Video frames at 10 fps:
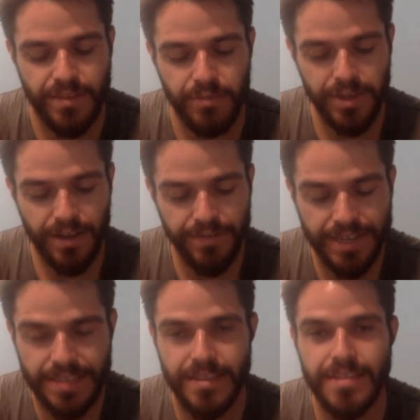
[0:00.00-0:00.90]
we often
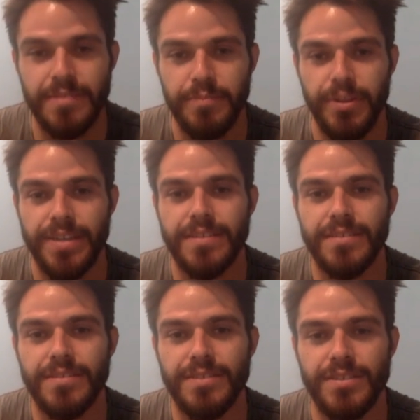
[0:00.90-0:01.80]
exist in
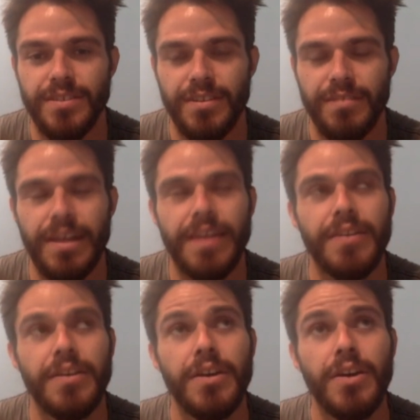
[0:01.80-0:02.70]
places, right?